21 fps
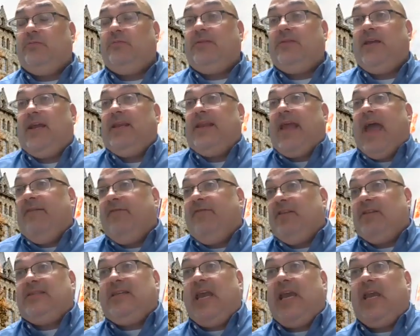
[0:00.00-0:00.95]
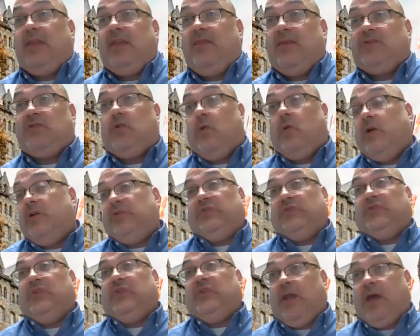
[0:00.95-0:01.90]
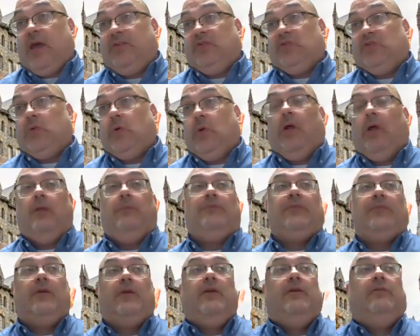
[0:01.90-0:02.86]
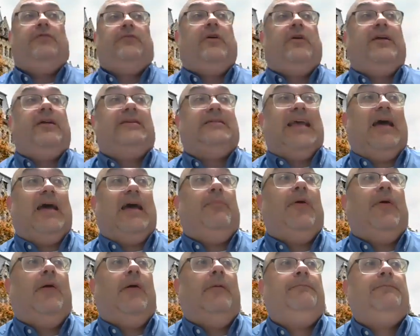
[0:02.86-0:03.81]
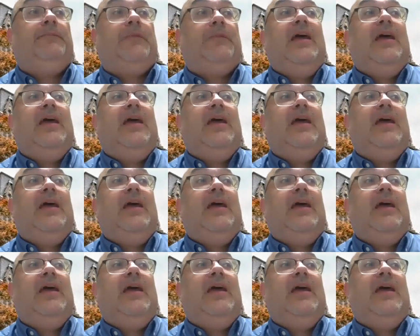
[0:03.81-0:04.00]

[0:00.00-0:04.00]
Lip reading: They haven't taken this course in high school, for example.